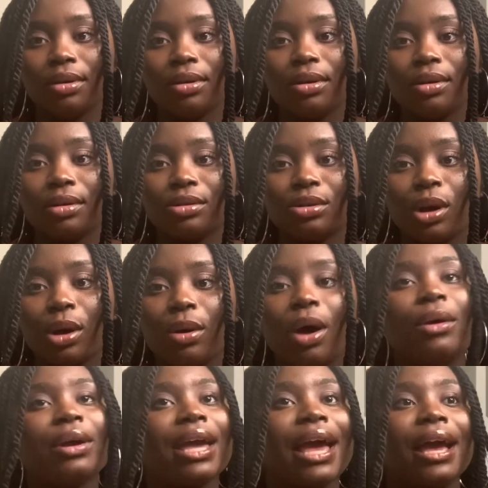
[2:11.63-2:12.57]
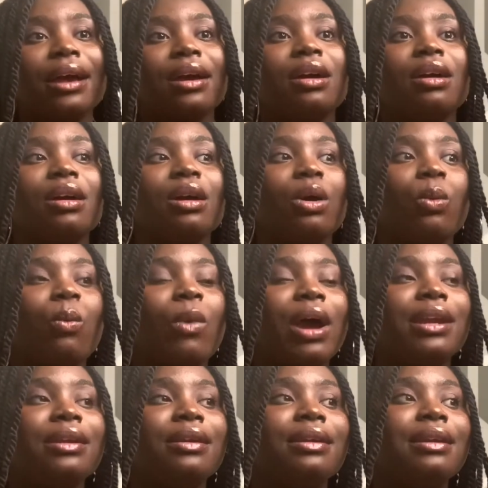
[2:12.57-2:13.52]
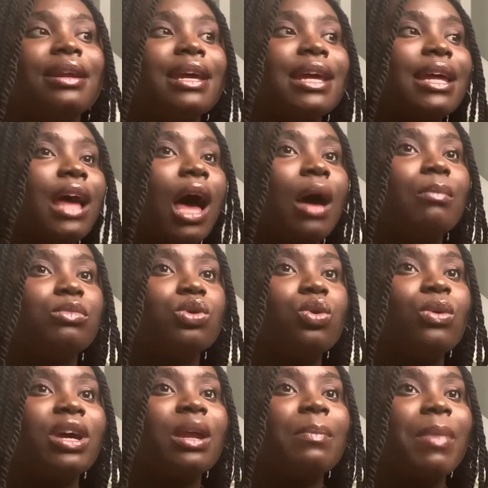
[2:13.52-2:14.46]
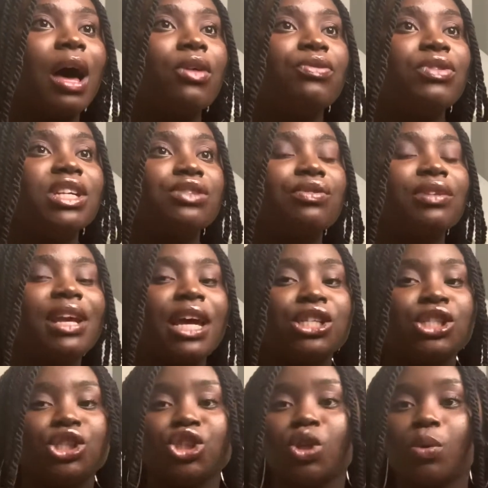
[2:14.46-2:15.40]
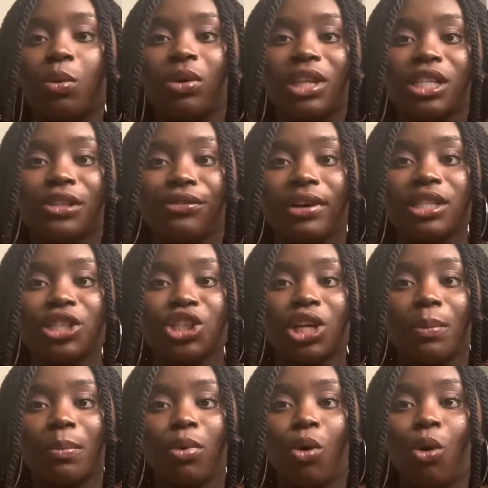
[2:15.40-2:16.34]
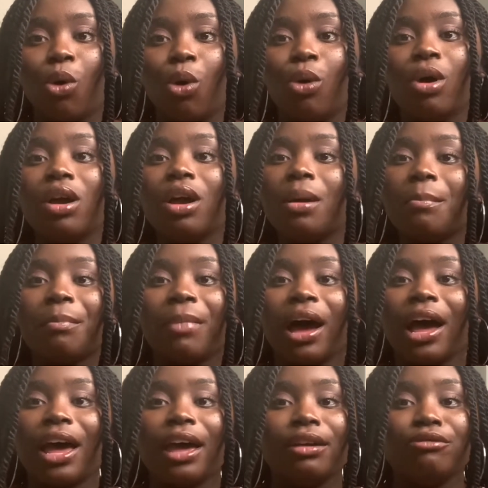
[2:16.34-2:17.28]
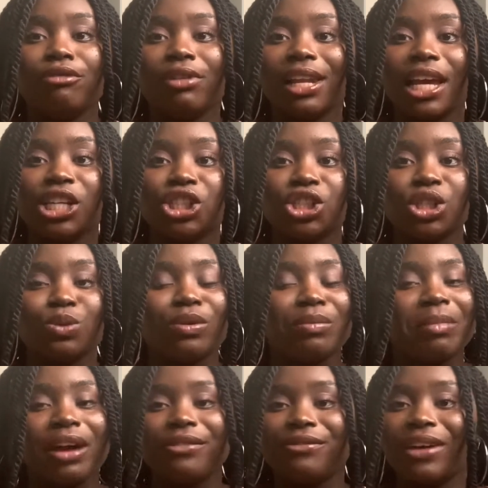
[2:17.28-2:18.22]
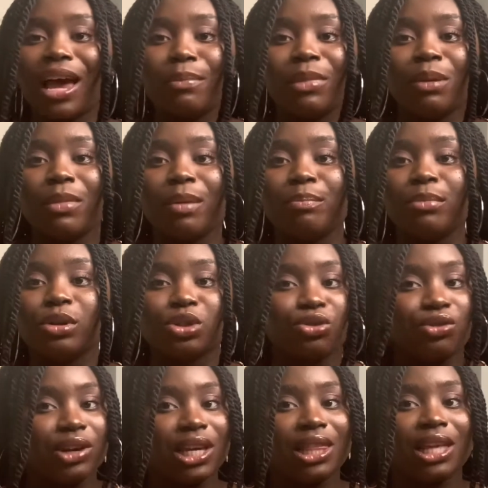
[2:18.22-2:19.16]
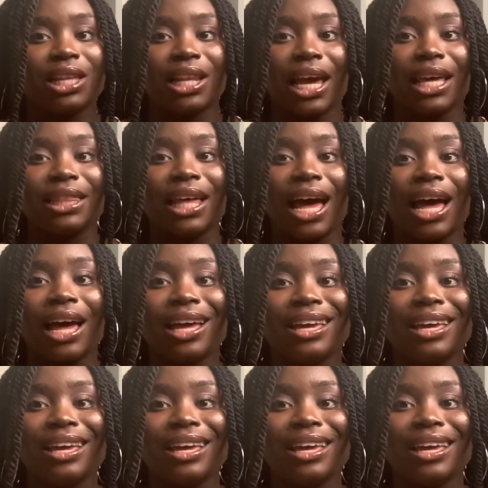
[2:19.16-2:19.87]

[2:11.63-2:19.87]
So, okay, when I'm talking about this relationship or this friendship or my relations with my family members or anything like that,